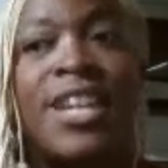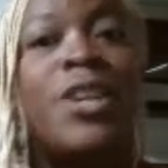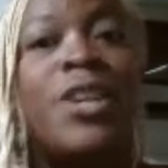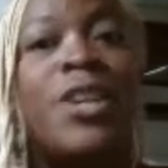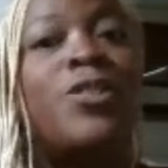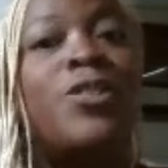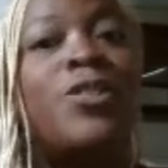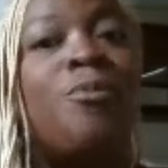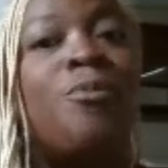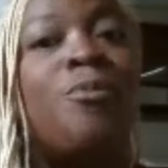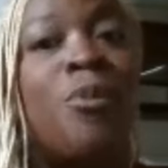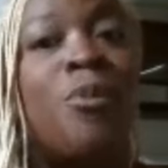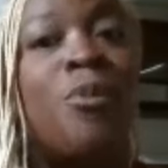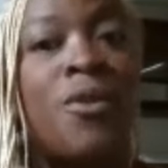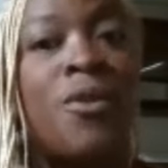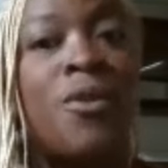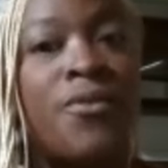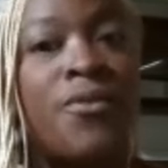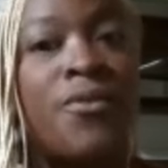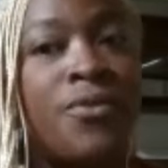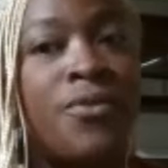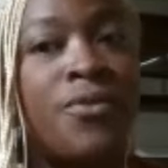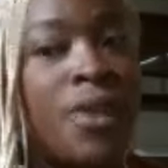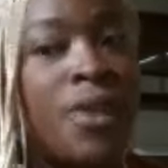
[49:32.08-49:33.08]
to more
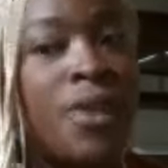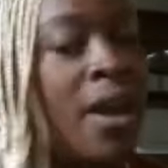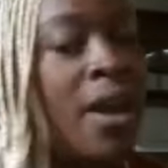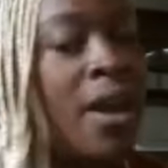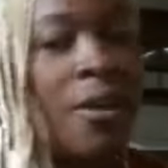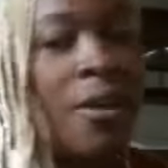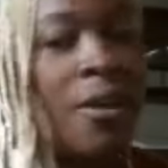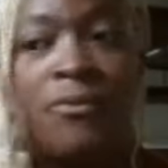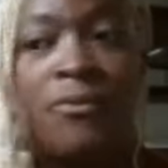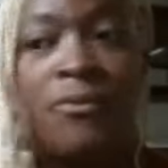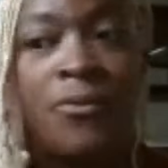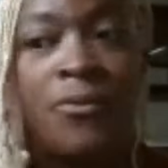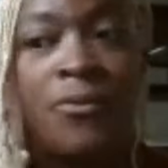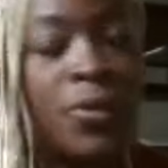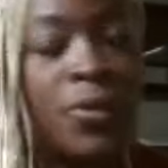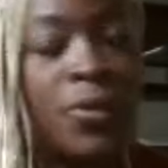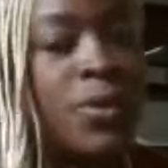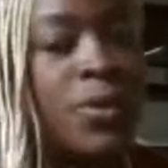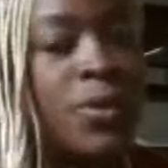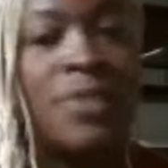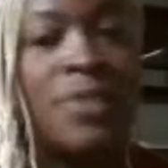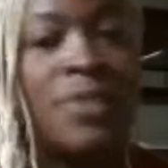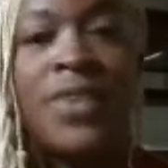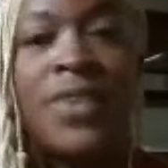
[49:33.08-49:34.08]
uh,
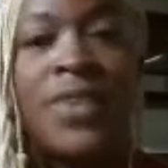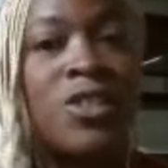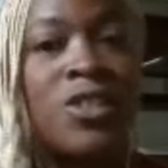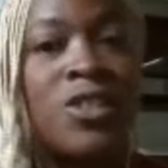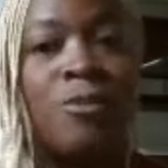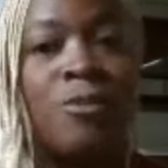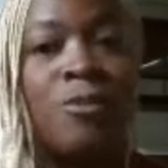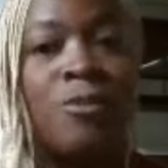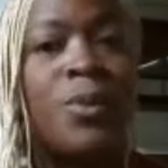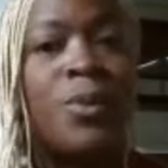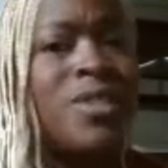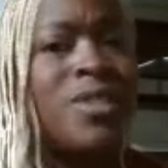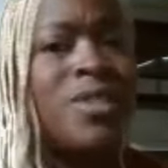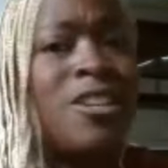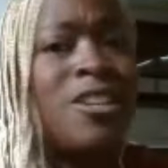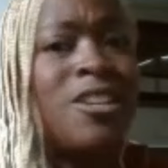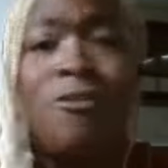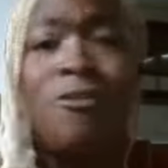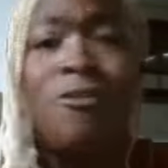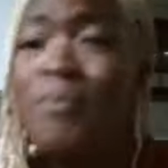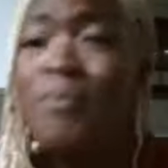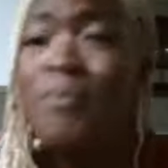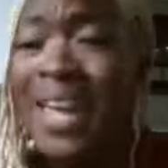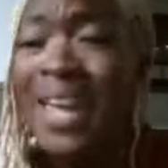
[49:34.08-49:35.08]
fruits and vegetables that
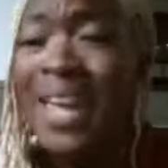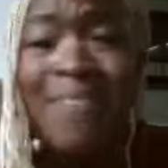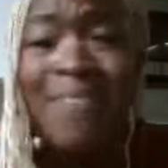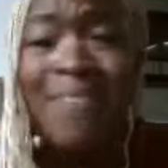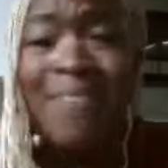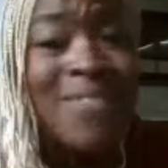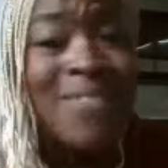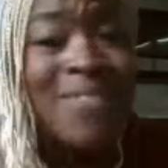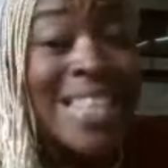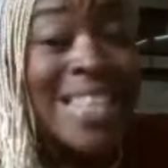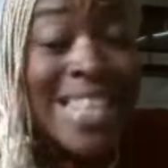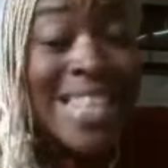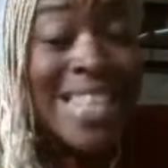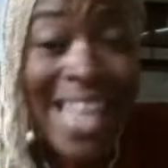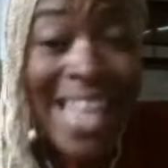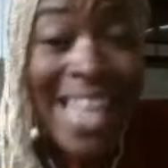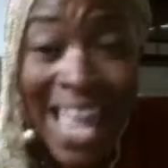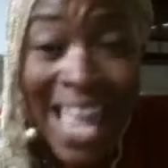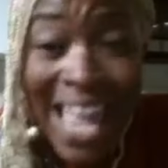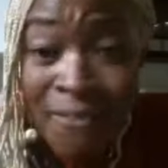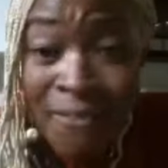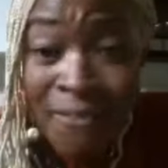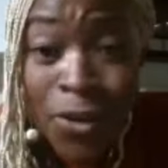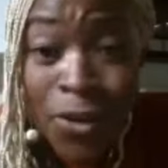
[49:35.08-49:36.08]
you may have
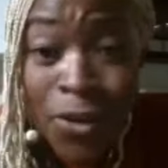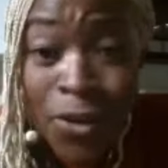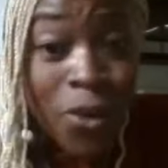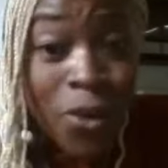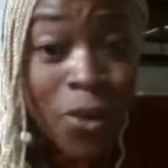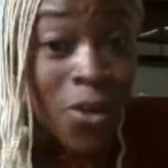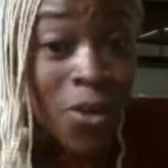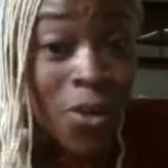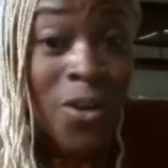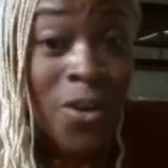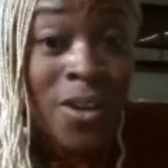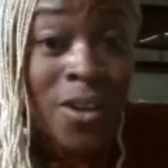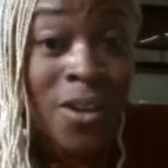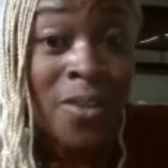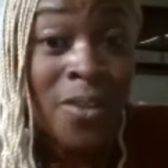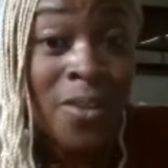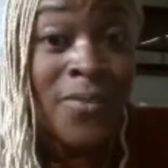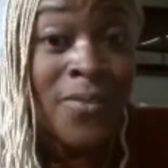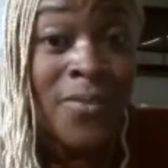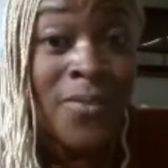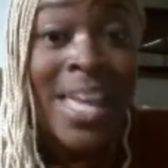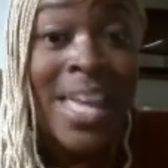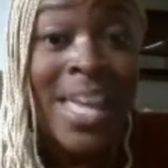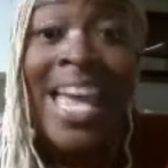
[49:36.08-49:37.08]
never heard of.
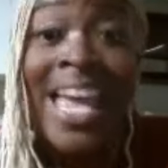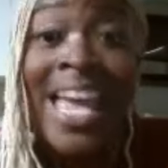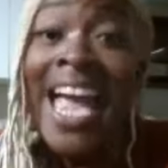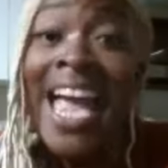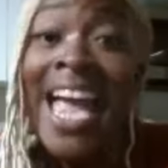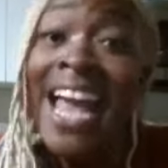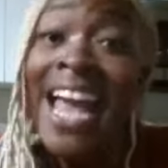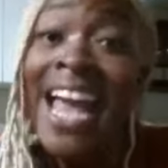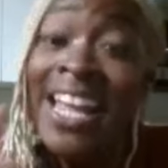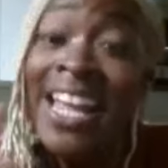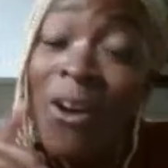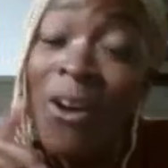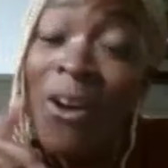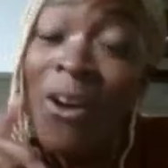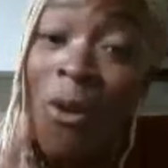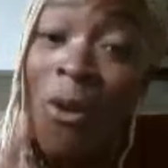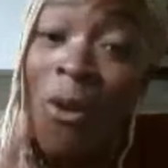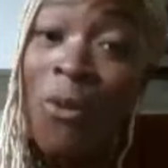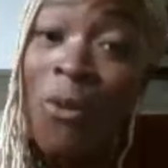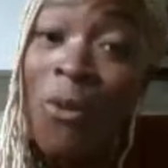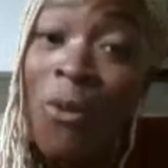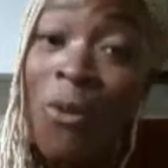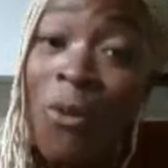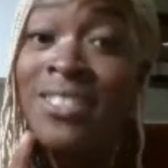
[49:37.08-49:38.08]
Hmm. And I
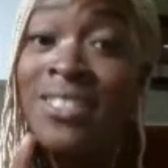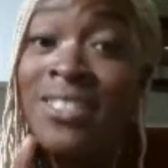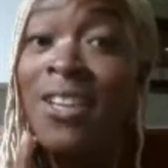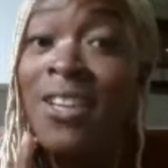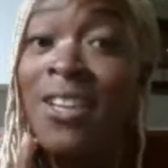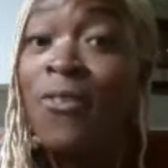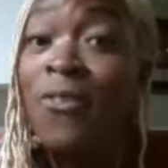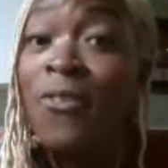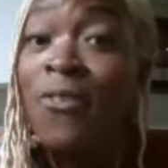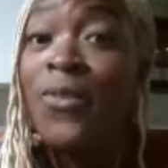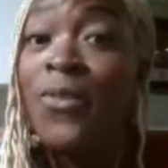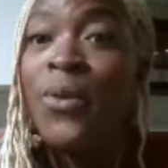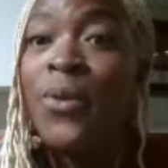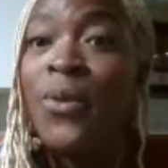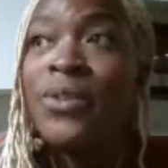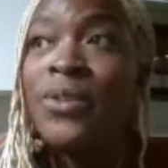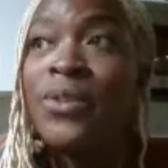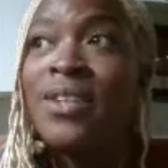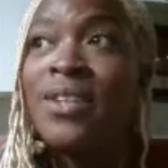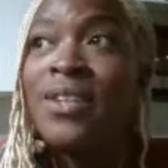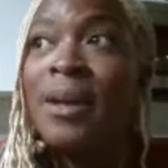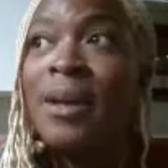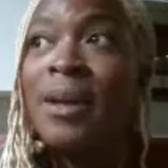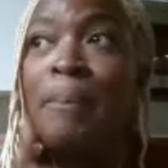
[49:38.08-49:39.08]
always tell
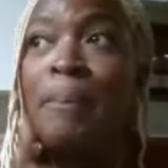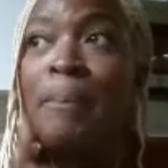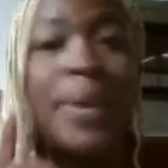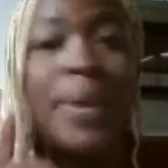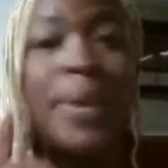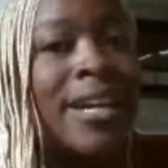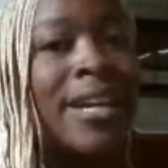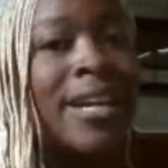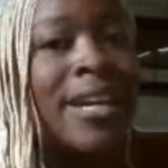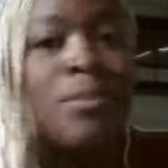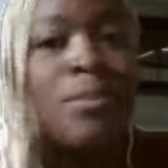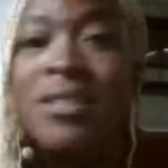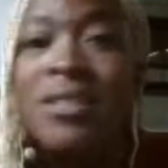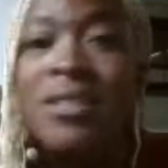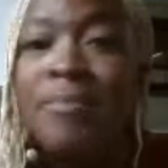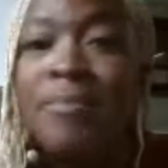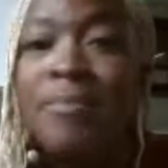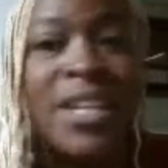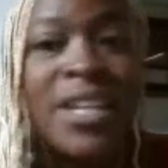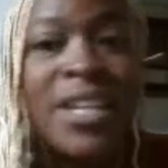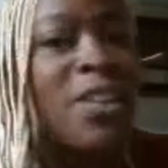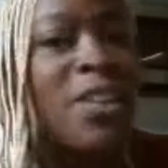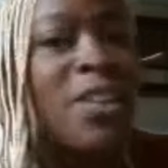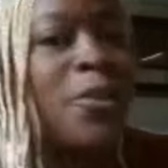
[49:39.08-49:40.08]
folks pick up
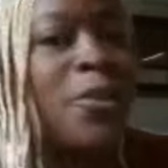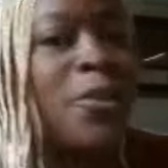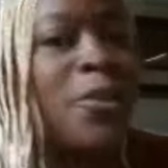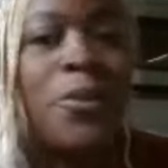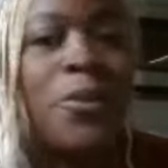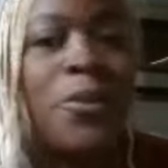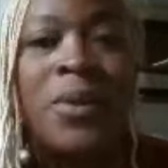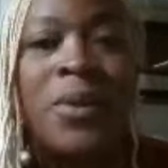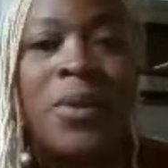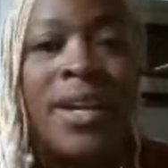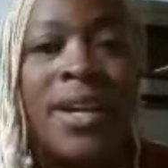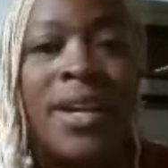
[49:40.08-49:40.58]
something new,